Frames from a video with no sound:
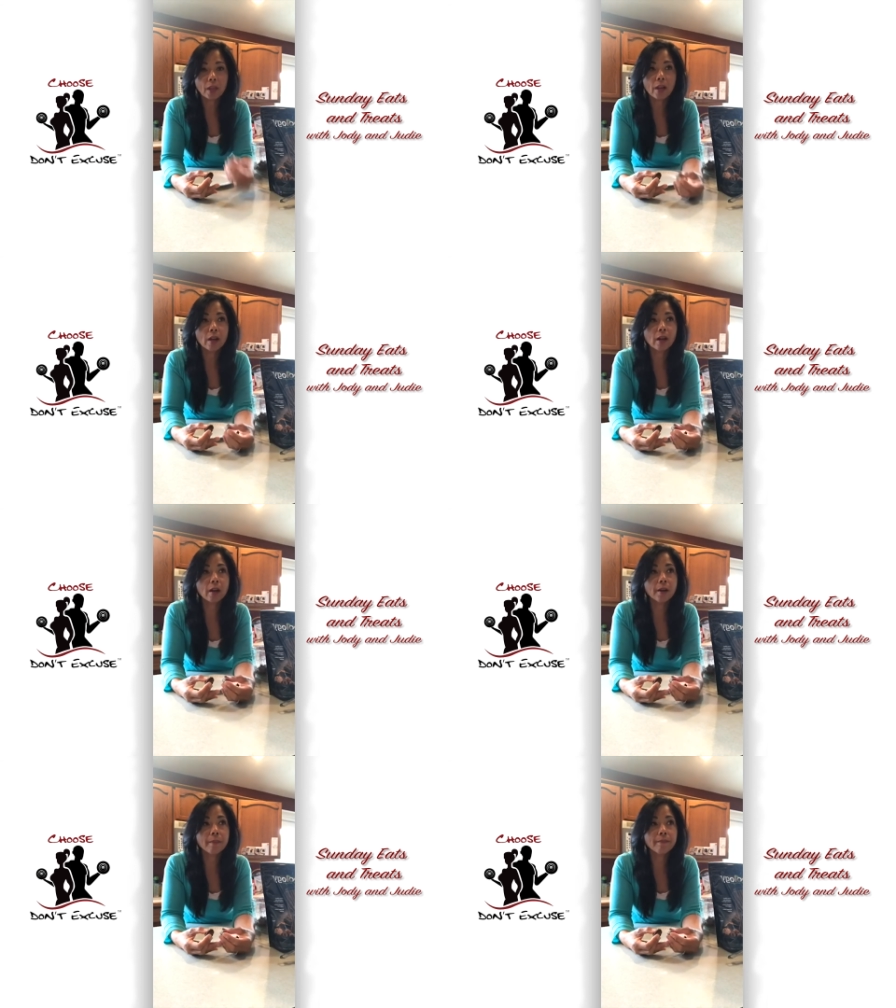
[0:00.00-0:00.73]

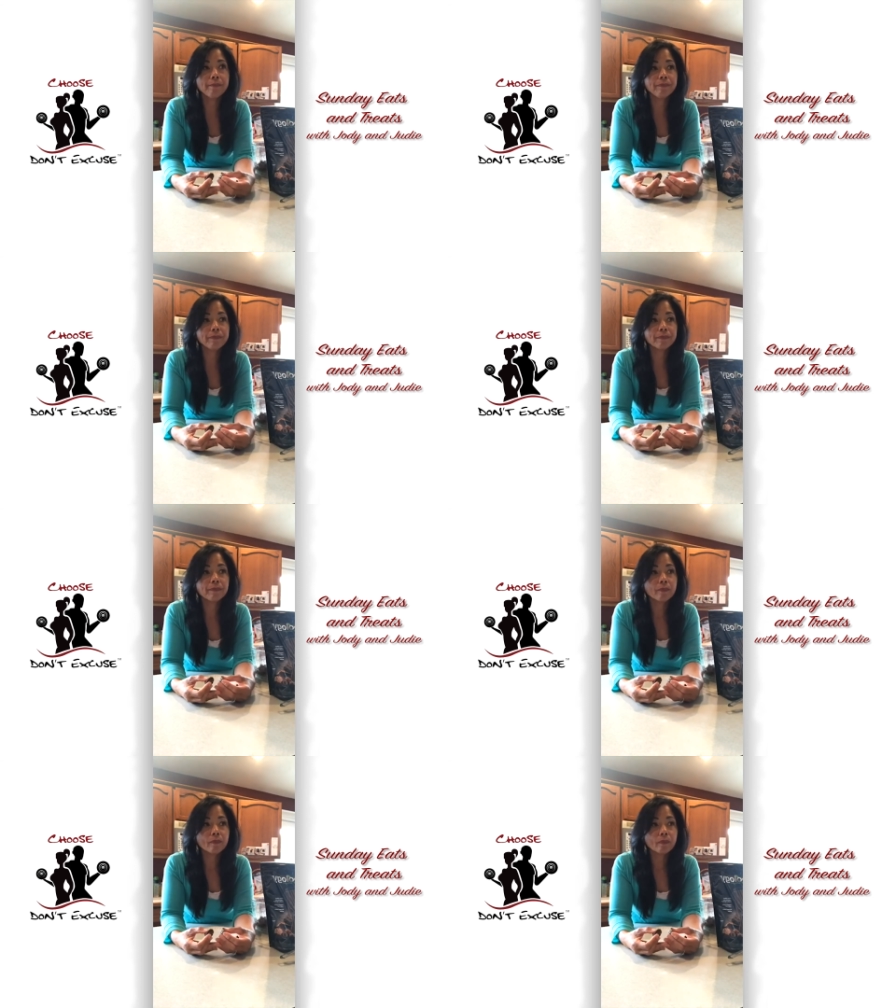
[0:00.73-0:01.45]

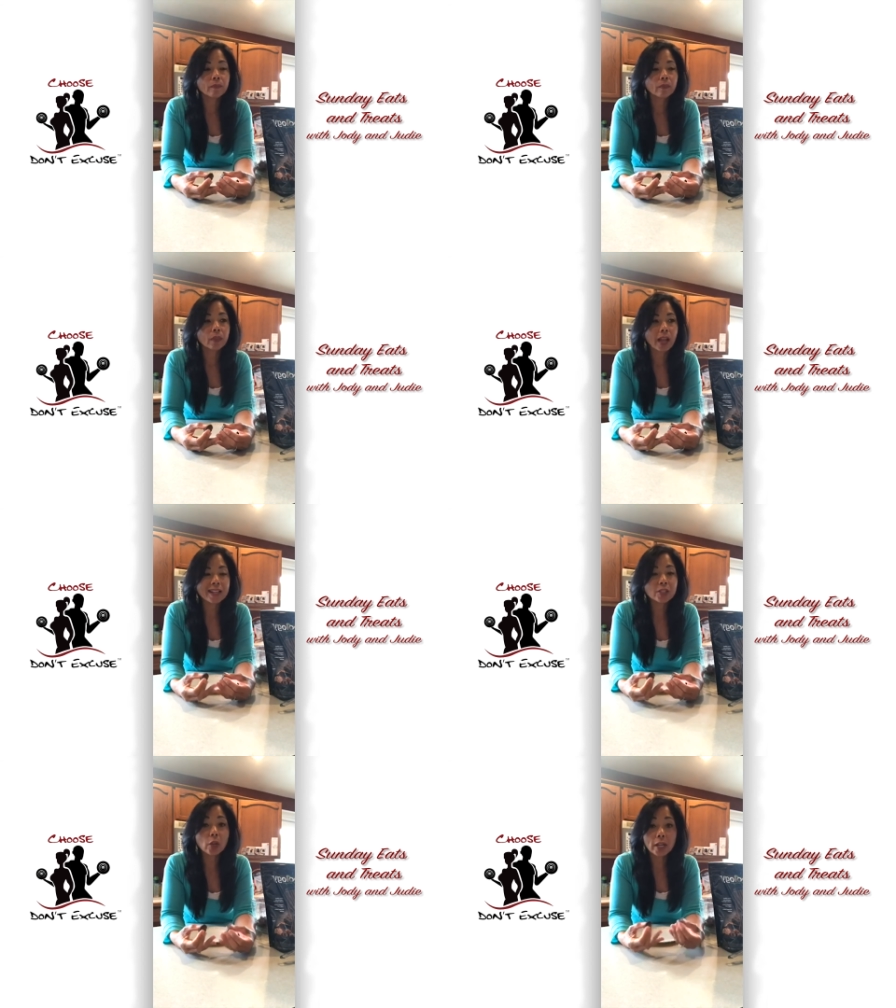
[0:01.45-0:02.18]

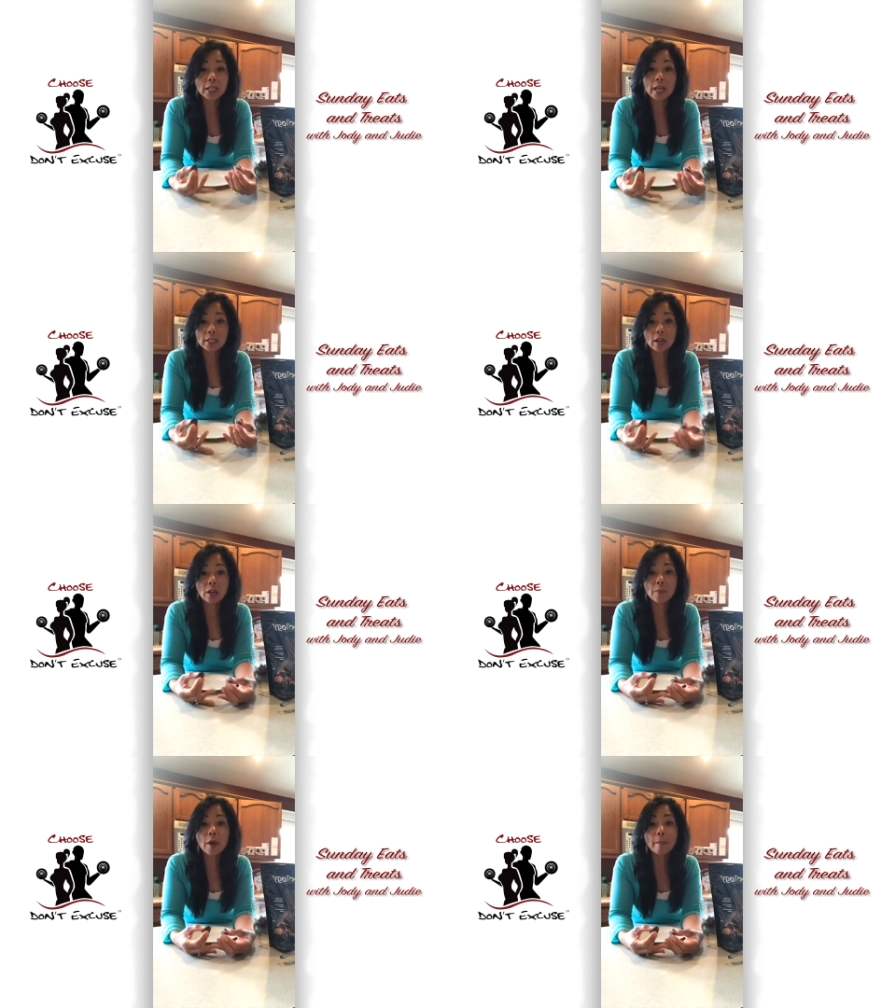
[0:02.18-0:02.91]
I
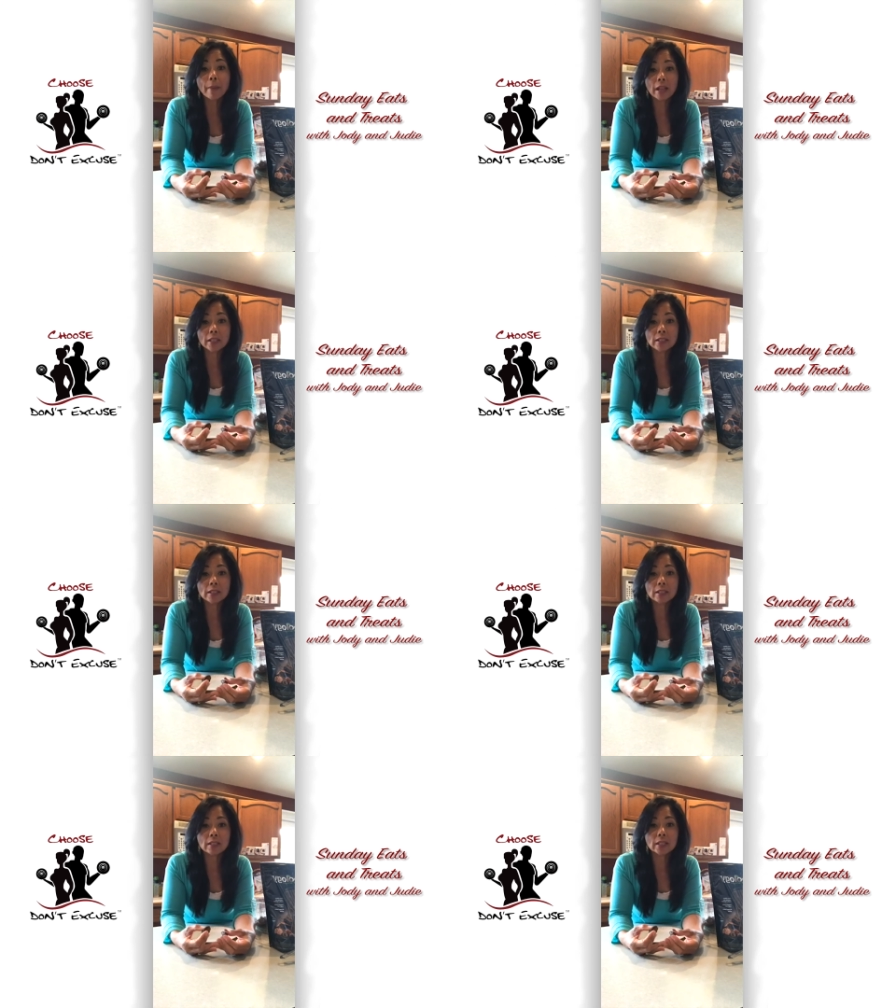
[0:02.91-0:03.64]
talk about
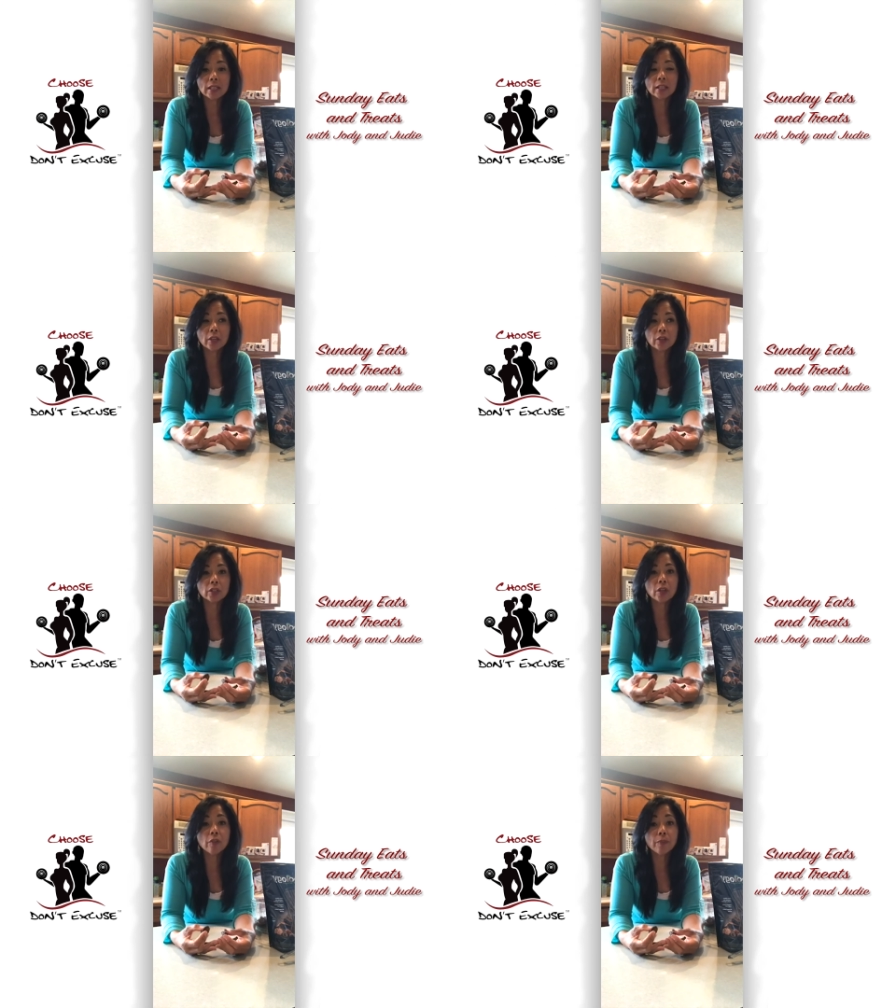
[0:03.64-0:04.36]
balance and taking care of
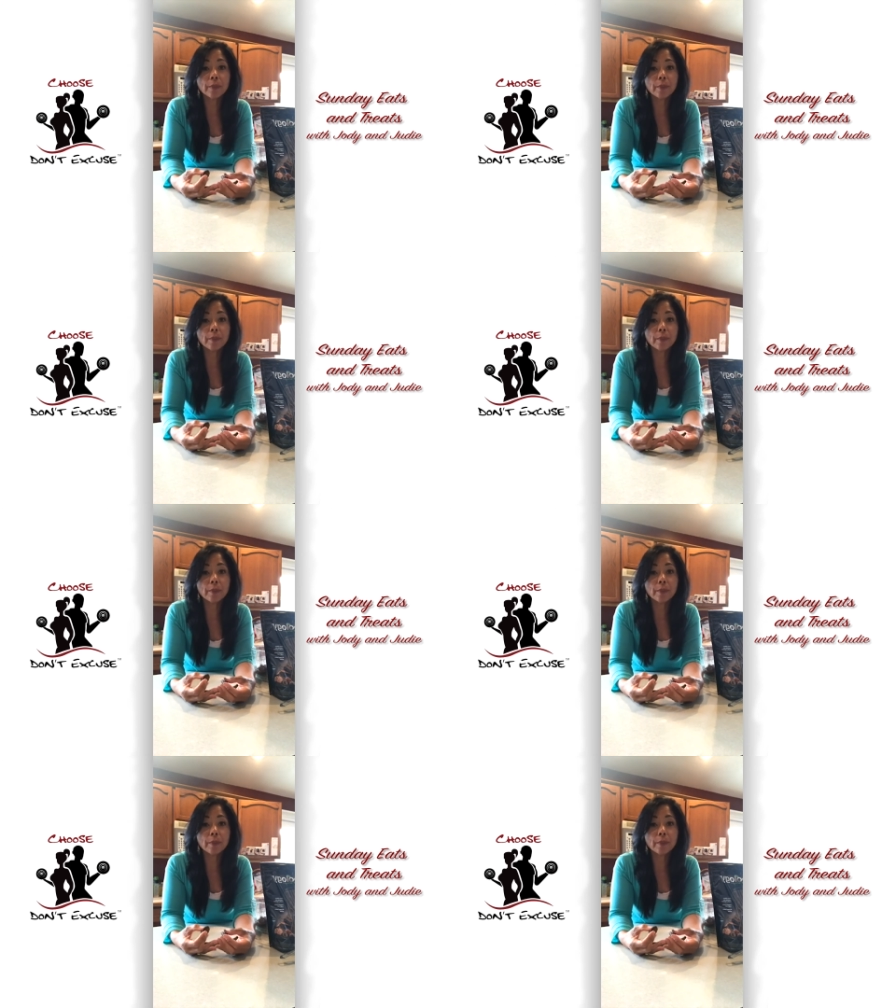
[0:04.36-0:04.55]
yourself,